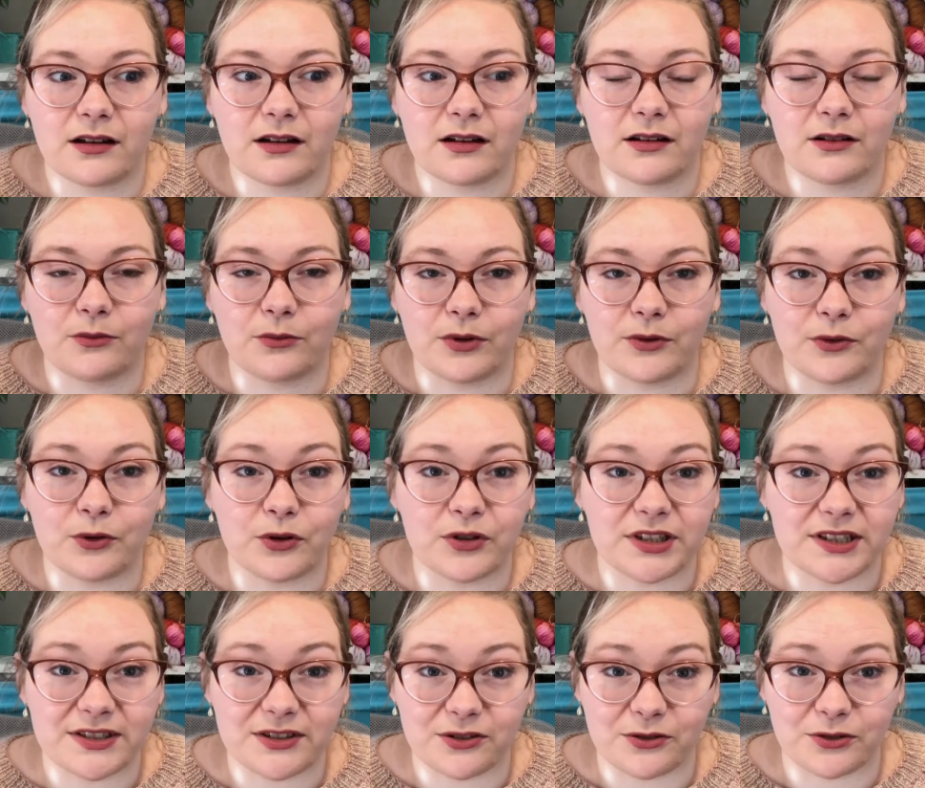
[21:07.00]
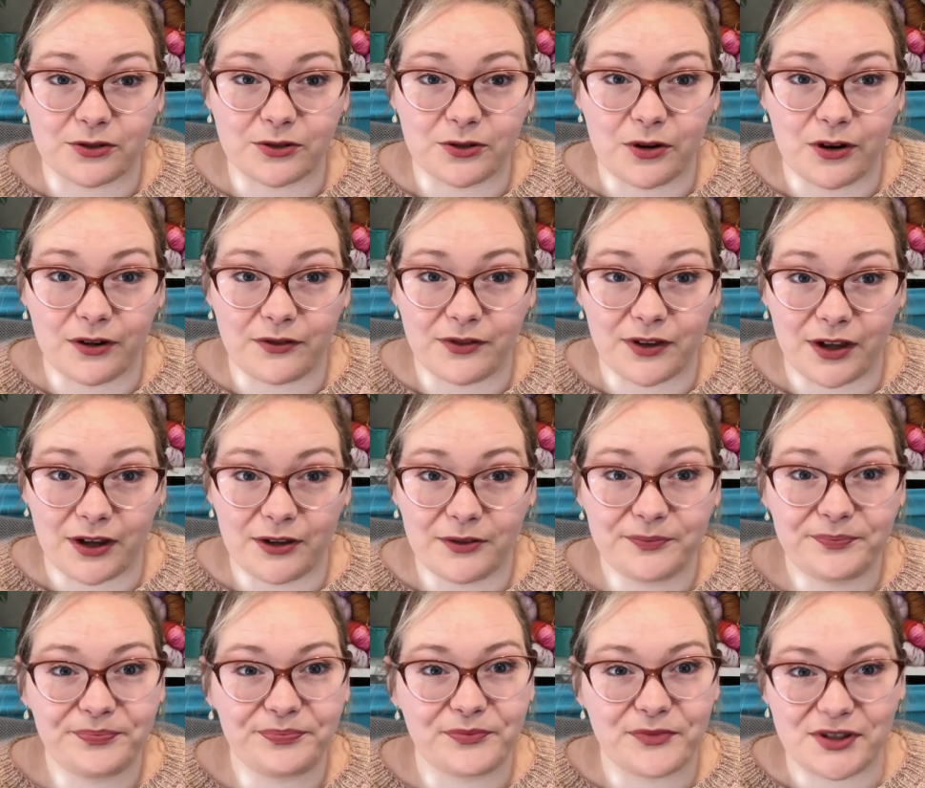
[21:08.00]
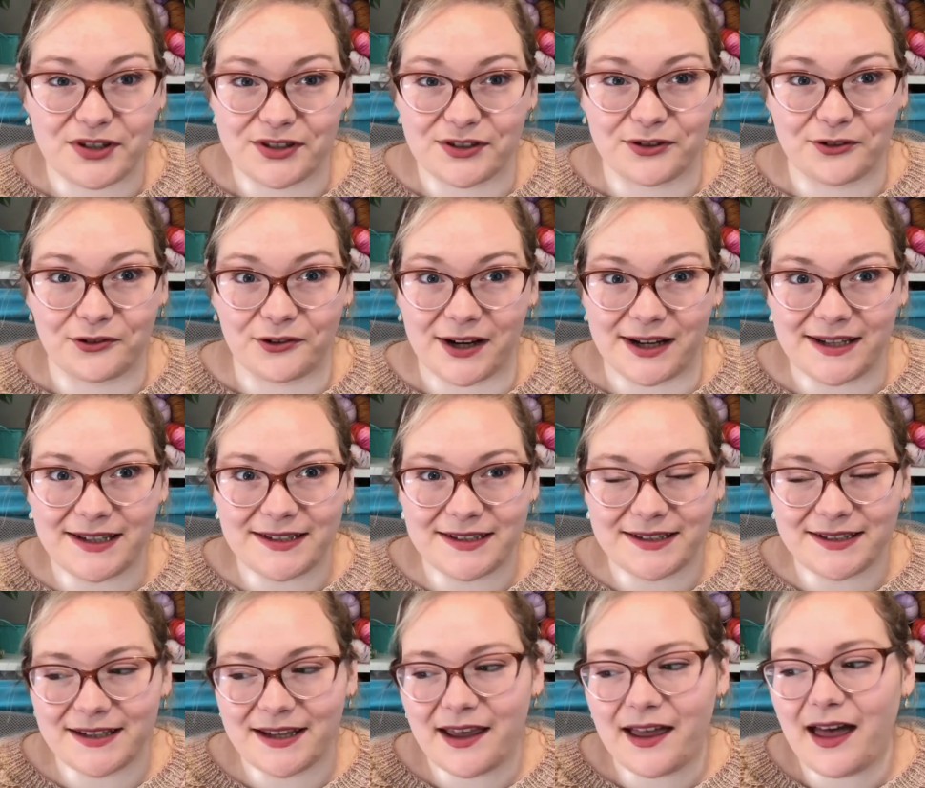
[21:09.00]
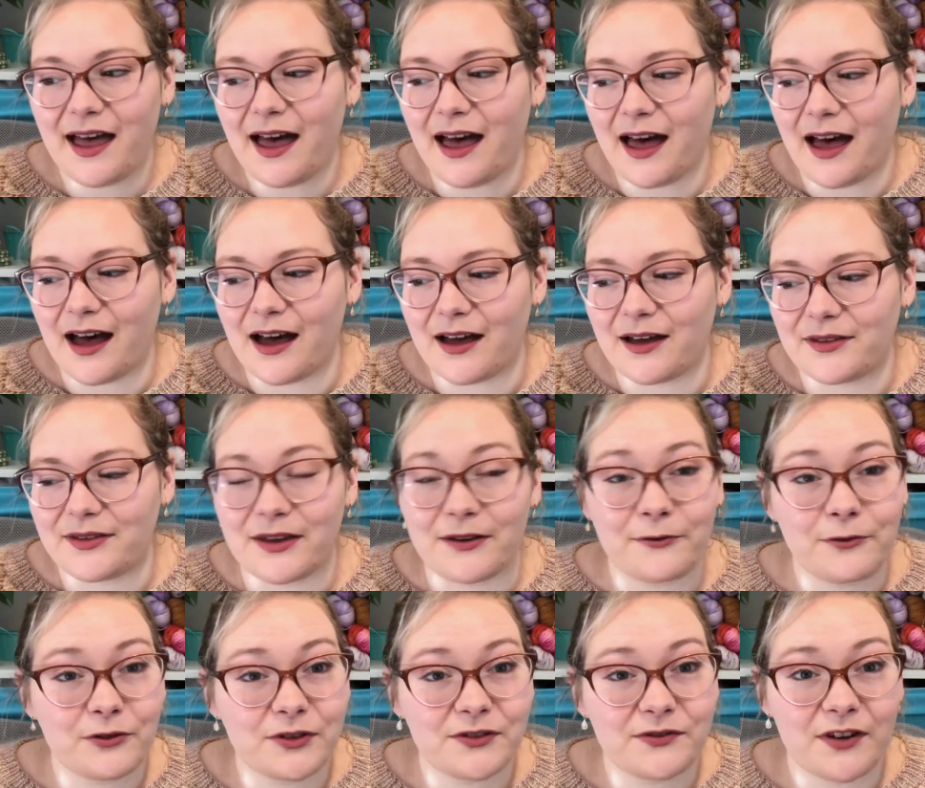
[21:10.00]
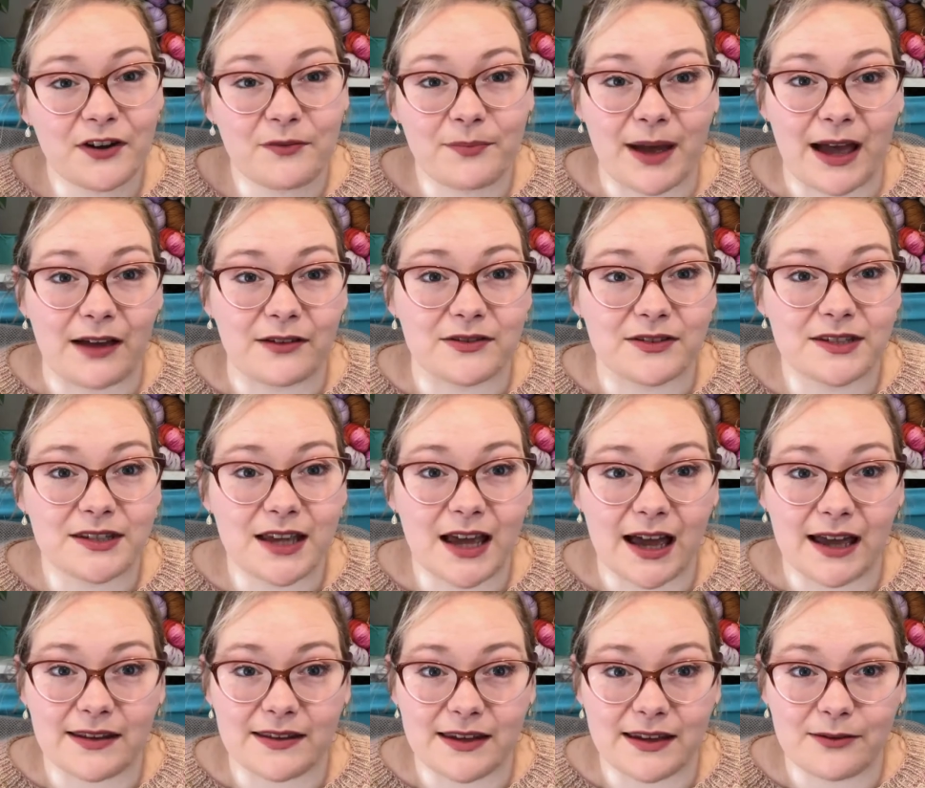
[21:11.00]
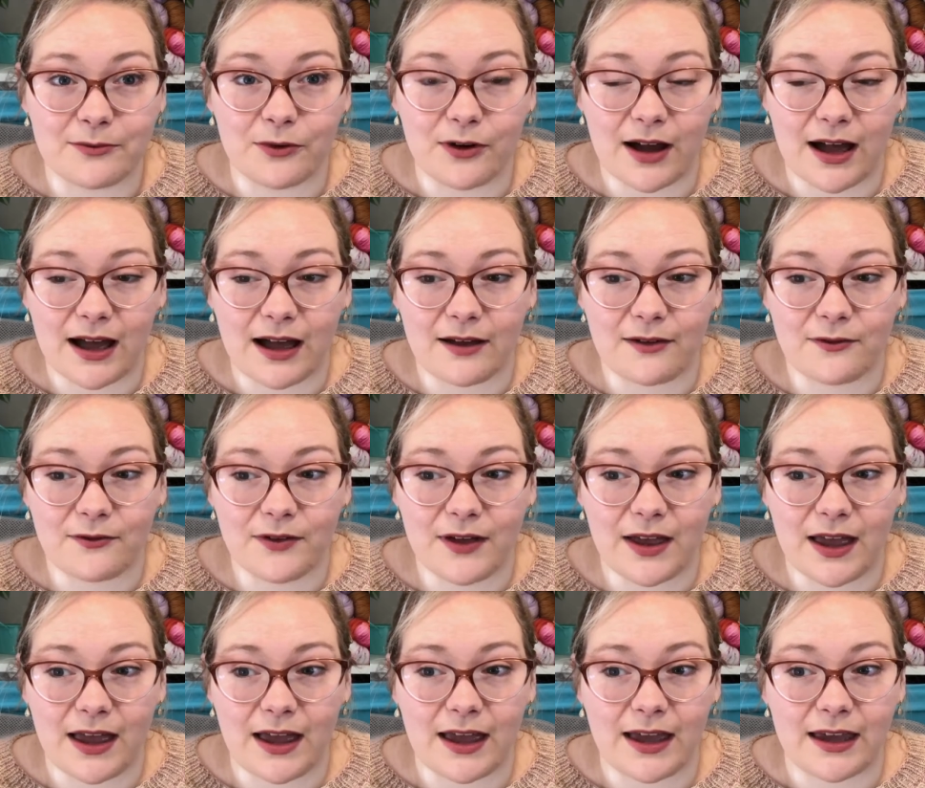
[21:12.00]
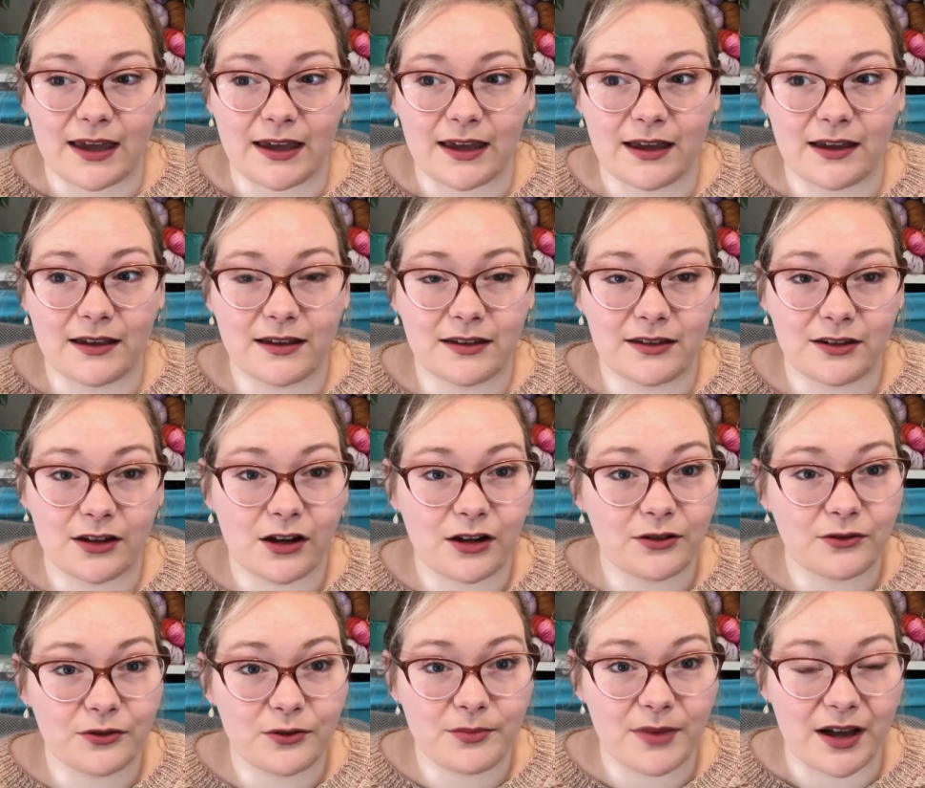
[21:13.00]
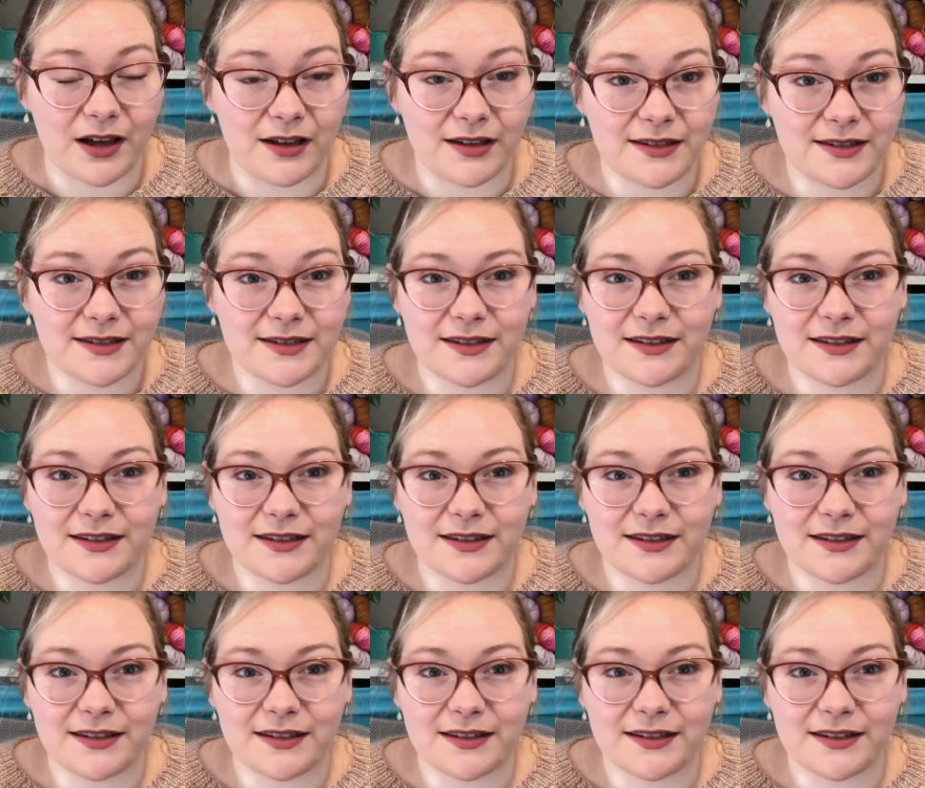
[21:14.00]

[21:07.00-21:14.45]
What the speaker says: We've already sold quite a few, which is great. They're £45, and they will have a yarn from us.